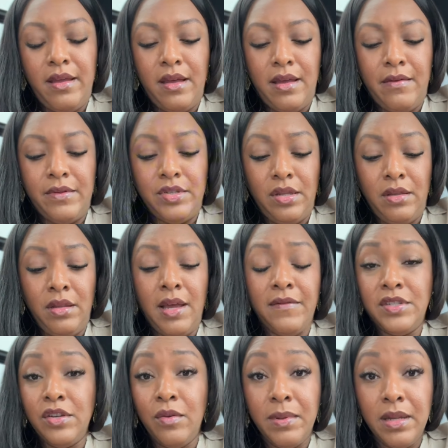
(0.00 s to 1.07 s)
I would love
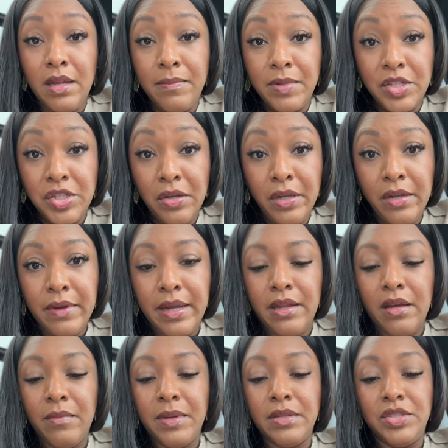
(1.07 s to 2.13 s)
to open it up and show you right
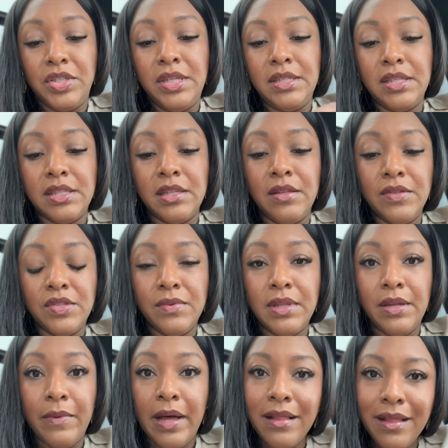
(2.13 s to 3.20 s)
now, but geez, it's closed
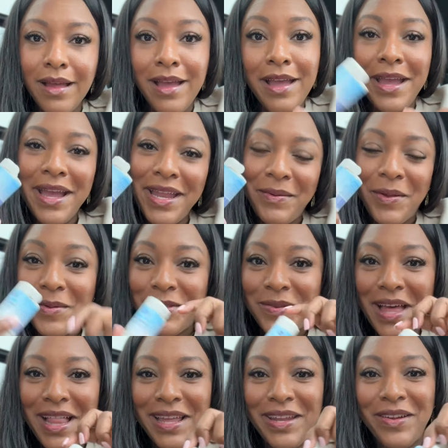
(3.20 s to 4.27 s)
really well. Anyway, we'll do
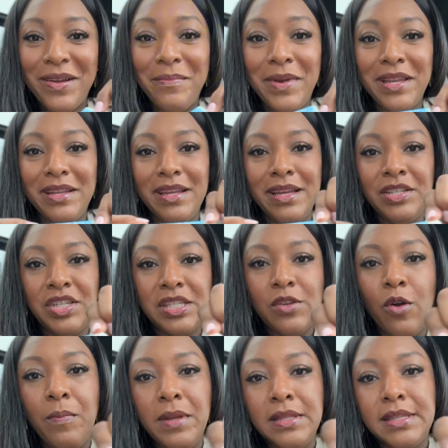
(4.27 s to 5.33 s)
that later, but it just
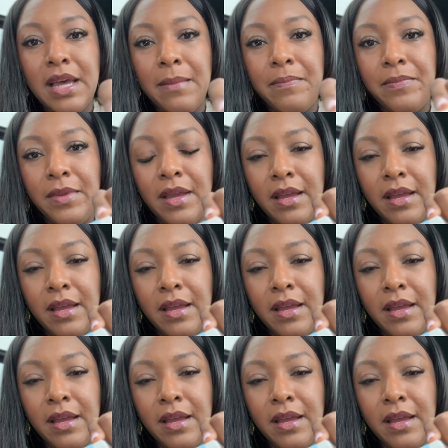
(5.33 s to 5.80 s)
opens up.